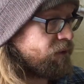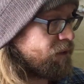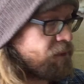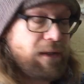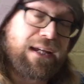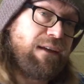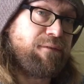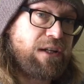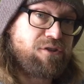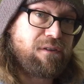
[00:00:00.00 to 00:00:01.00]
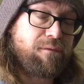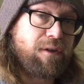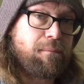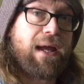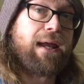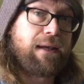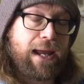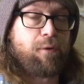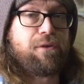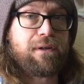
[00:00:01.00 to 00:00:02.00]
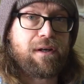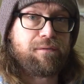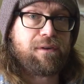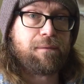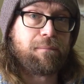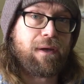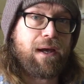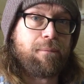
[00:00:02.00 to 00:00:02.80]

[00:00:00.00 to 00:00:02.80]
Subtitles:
some of the key features of them and how to look after them